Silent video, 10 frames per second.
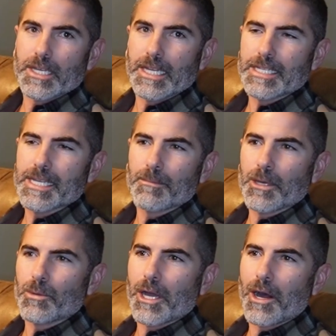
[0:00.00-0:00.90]
Anytime
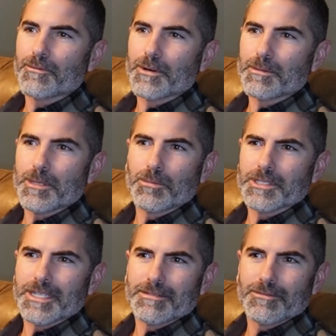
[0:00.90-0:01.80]
that we offer it, people
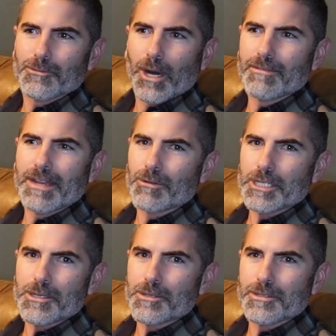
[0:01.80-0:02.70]
say, well, I've never
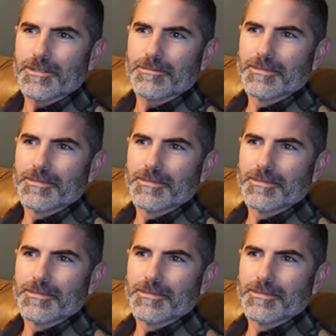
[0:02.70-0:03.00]
used.